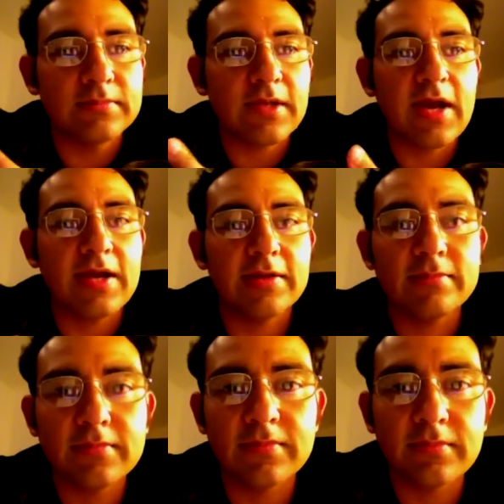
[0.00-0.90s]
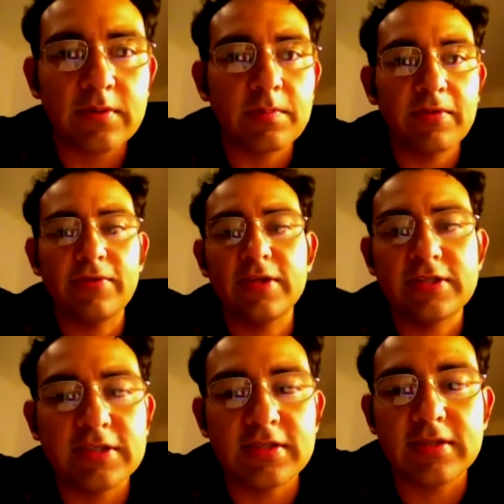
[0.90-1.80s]
guy, one of my
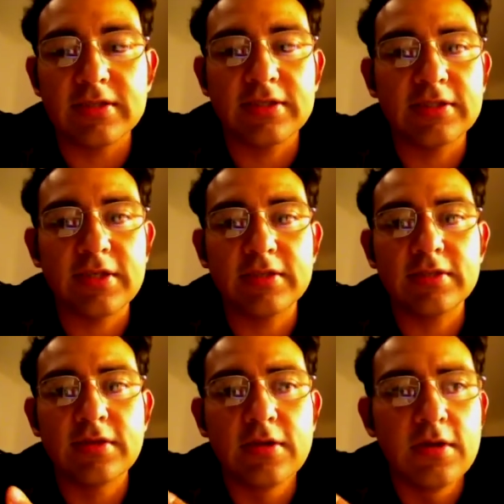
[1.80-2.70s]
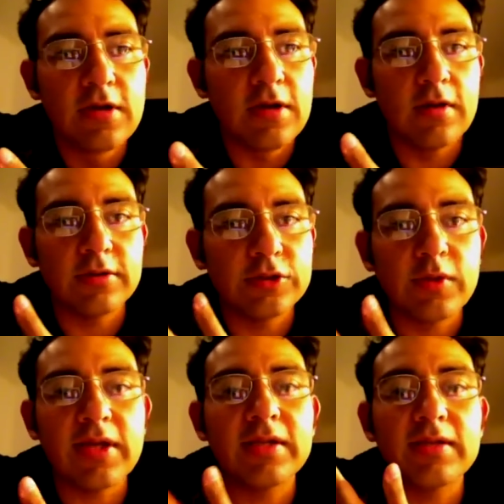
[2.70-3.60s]
friends, and he says, should
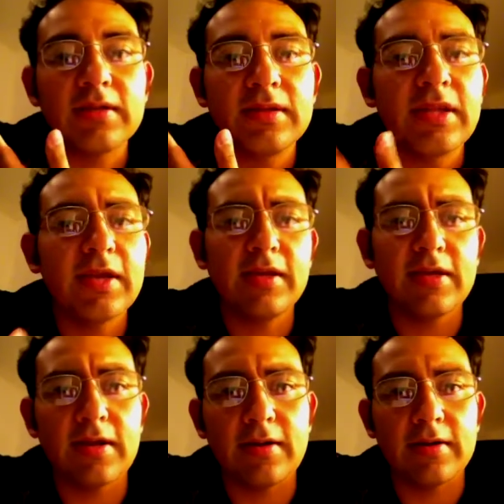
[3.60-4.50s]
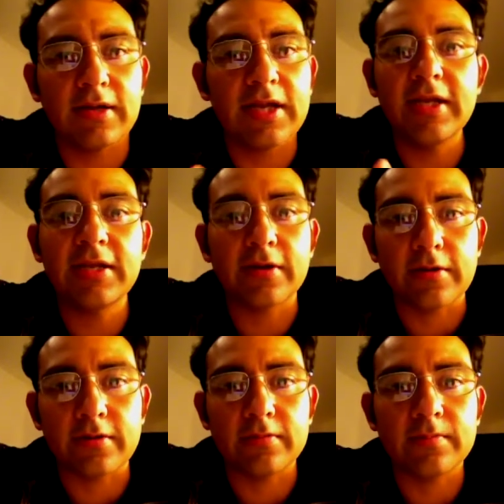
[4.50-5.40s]
I date a Canadian
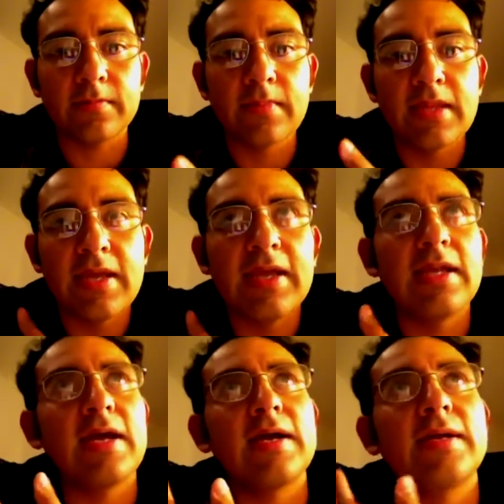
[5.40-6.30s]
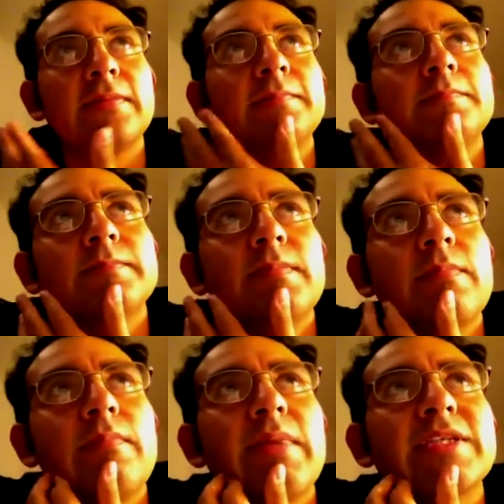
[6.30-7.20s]
girl? And I
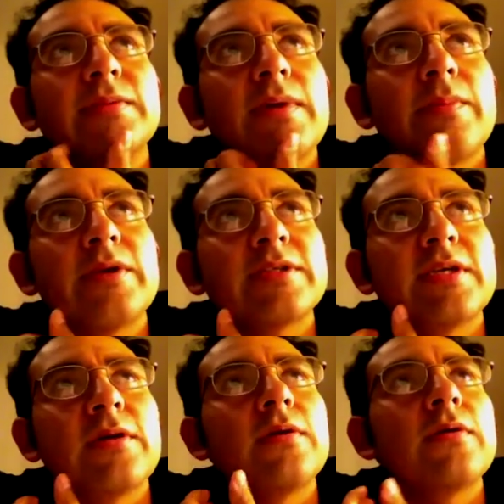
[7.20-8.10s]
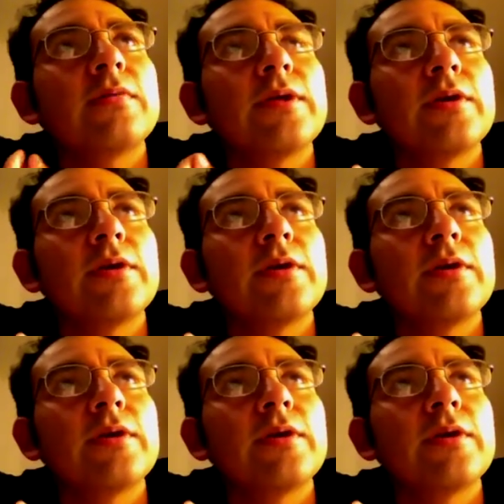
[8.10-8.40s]
make some memory and say, oh,